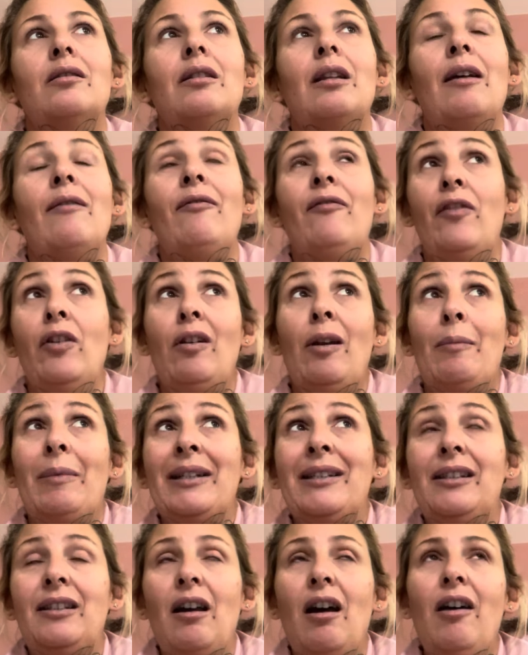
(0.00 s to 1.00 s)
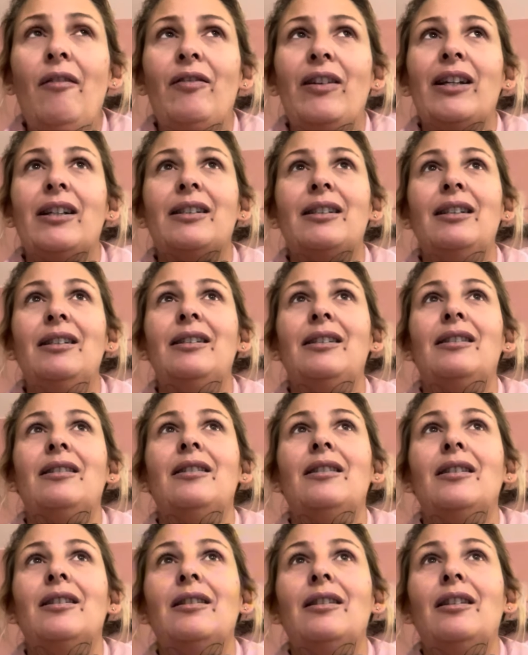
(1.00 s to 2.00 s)
I feel like my cervix is
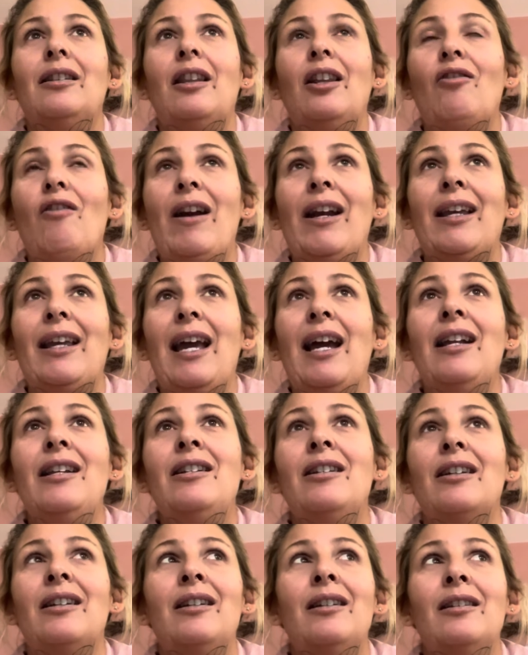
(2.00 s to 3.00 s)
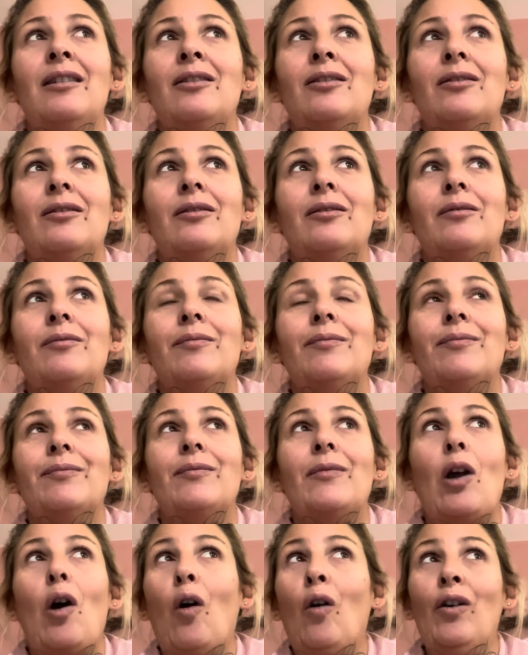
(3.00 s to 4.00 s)
the Grand Canyon.
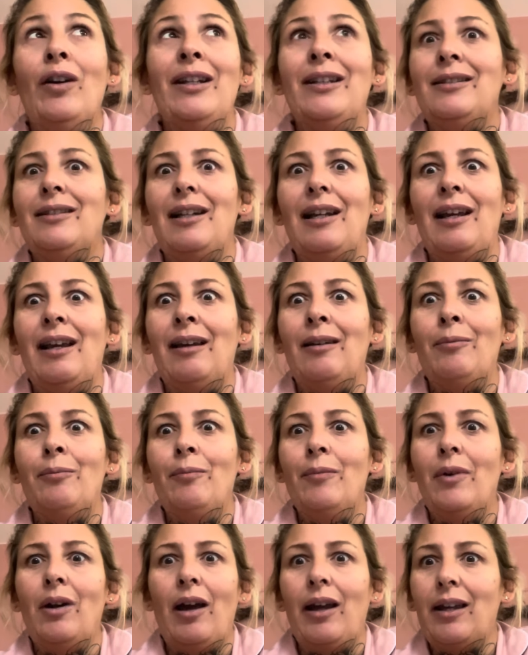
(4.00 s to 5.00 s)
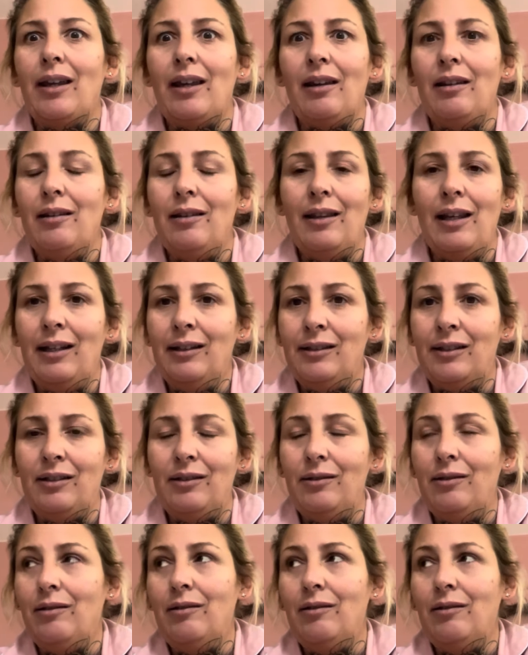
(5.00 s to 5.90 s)
Honestly, like, there's...